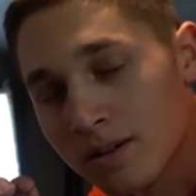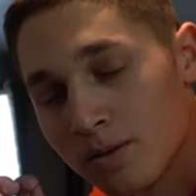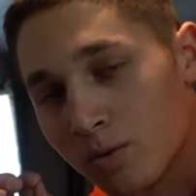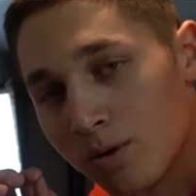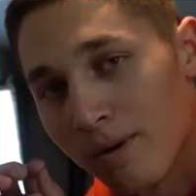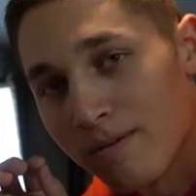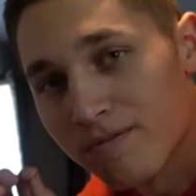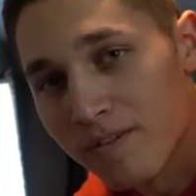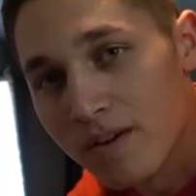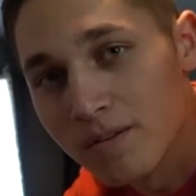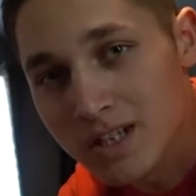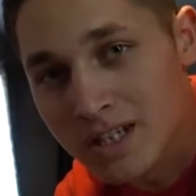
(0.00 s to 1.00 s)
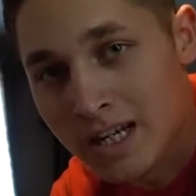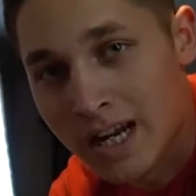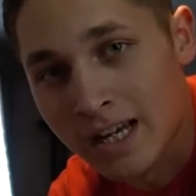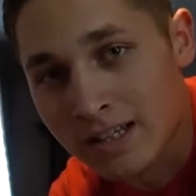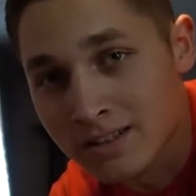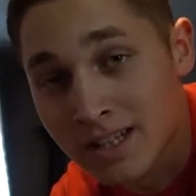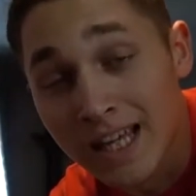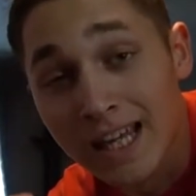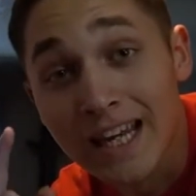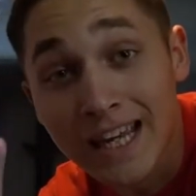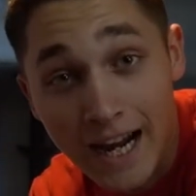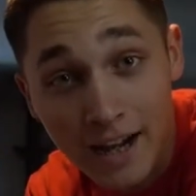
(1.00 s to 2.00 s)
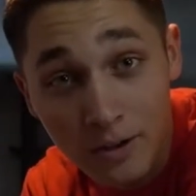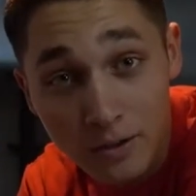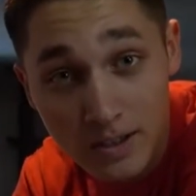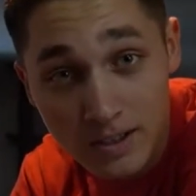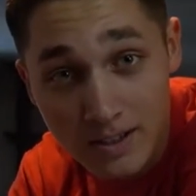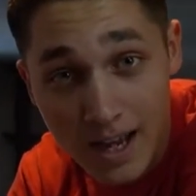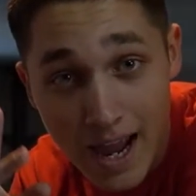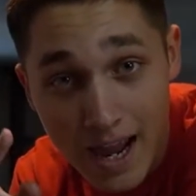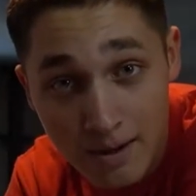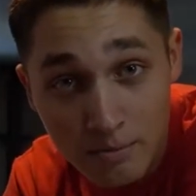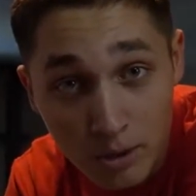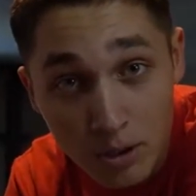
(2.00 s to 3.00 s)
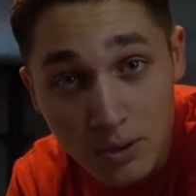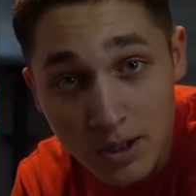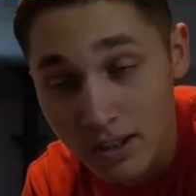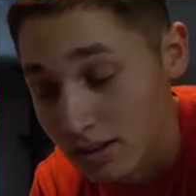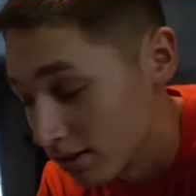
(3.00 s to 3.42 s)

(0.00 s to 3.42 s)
one of my favorite snacks to get in calories and protein.